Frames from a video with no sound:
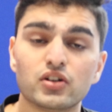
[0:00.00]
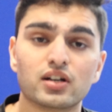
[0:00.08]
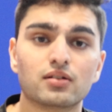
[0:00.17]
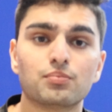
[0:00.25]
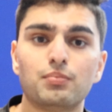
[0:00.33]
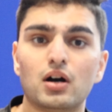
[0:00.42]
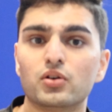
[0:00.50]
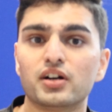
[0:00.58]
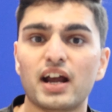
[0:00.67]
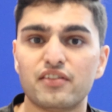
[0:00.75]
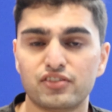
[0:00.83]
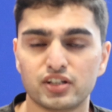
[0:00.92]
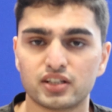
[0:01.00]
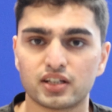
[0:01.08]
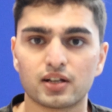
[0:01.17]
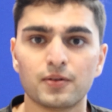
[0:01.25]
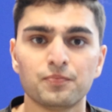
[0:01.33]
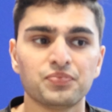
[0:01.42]
can power everything.
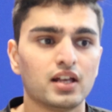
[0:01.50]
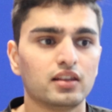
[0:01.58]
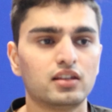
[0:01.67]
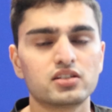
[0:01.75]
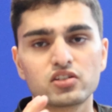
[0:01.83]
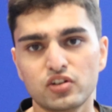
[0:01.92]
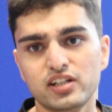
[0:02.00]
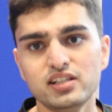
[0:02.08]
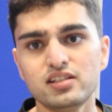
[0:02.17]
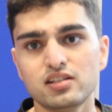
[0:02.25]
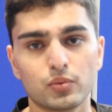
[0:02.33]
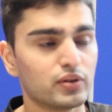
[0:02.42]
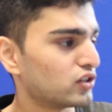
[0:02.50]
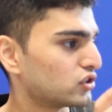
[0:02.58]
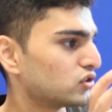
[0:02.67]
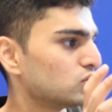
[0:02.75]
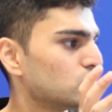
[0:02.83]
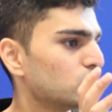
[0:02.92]
The screens, we've got
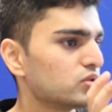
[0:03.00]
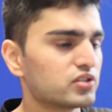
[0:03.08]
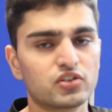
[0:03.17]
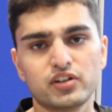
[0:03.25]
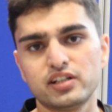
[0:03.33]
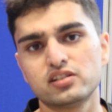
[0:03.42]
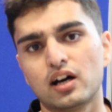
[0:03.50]
2 screens